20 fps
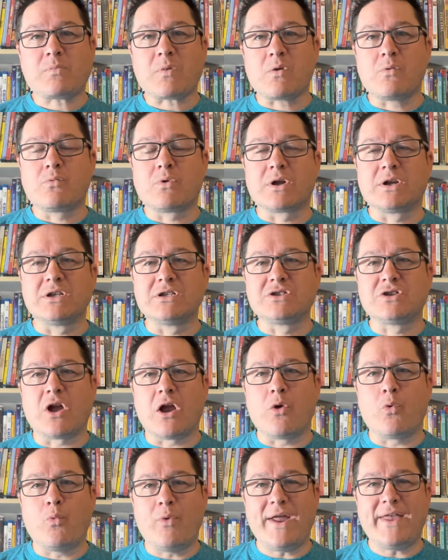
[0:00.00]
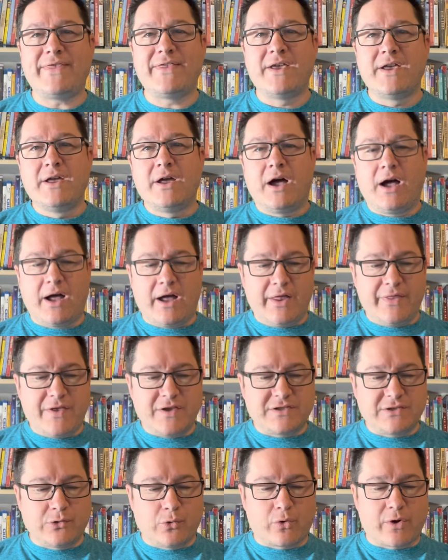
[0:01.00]
We're going to start with uh,
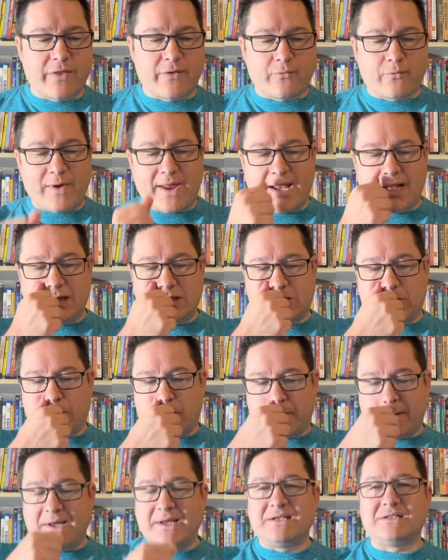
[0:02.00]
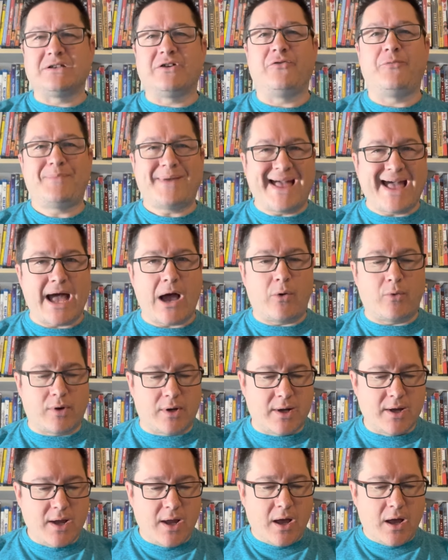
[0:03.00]
this Lord of the Rings, Rings of
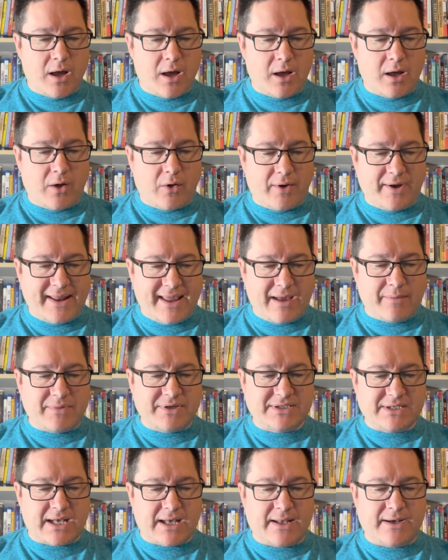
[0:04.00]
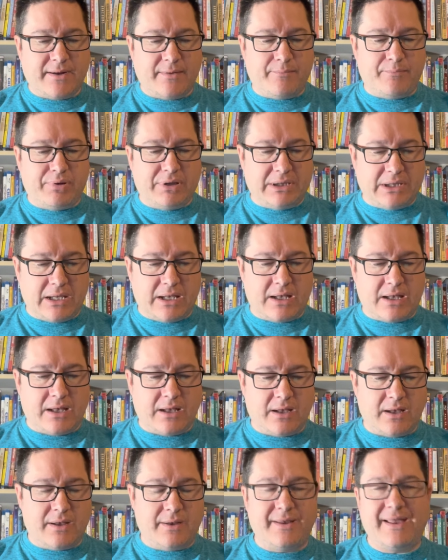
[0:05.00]
Power uh, on Amazon Plus,
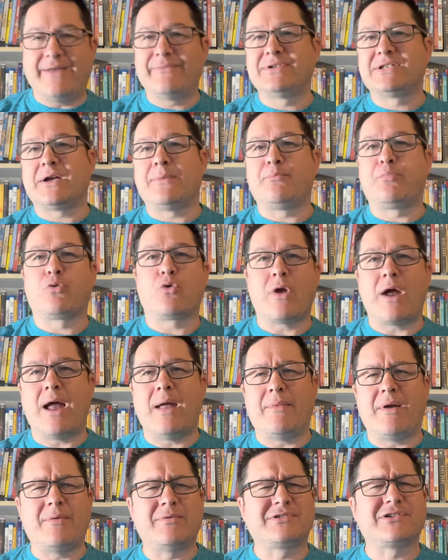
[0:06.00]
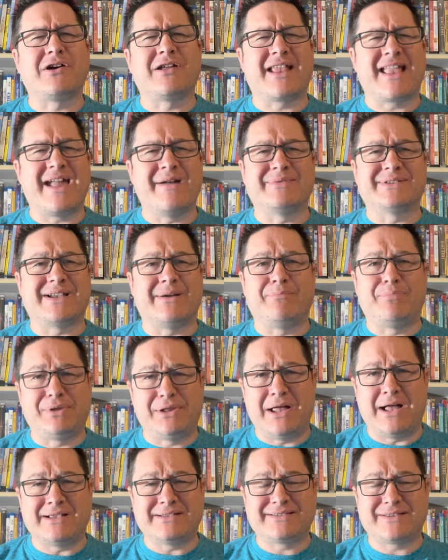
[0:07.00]
uh, Amazon Prime. I almost called it Amazon
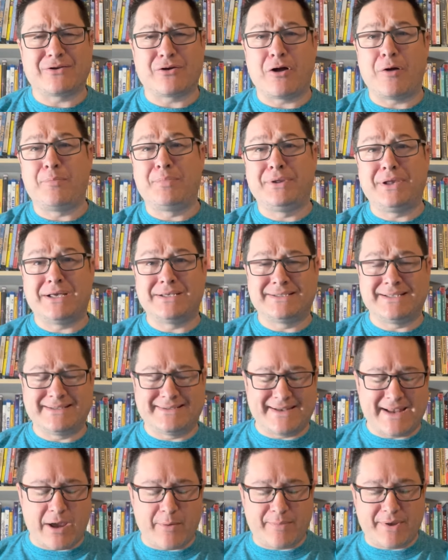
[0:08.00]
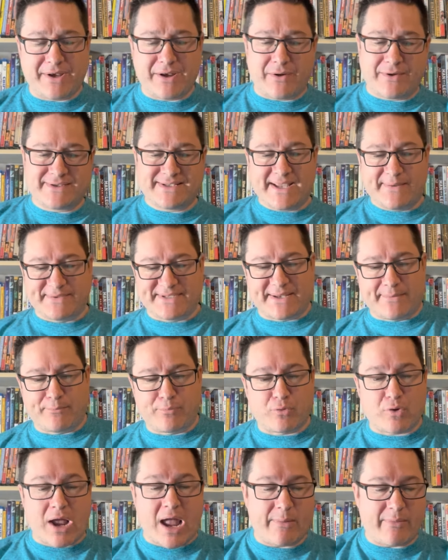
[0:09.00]
Plus. They're all pluses now, but no, it's Amazon
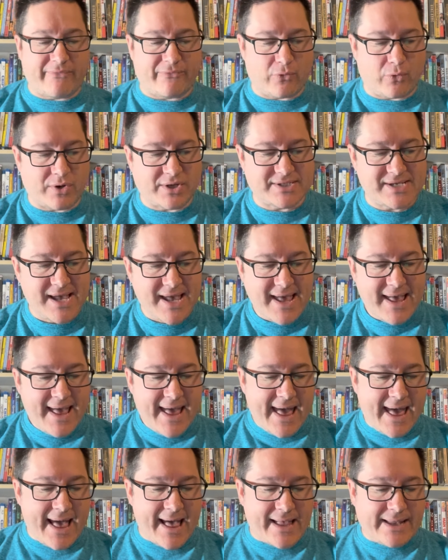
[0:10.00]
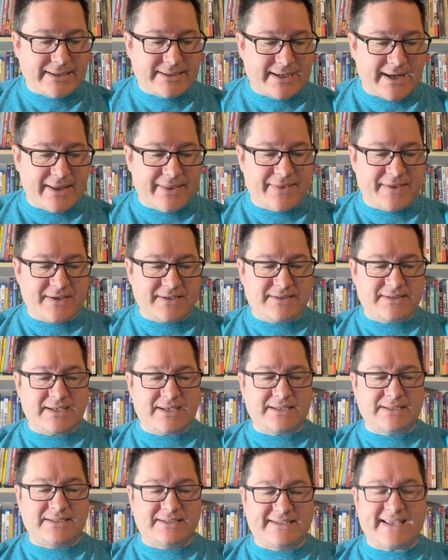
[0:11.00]
Prime, of course. And uh, this
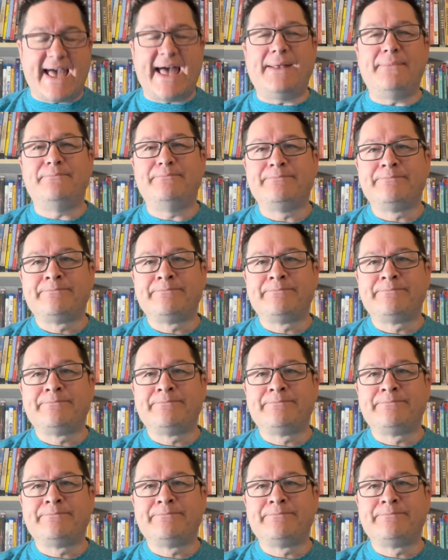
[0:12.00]
is set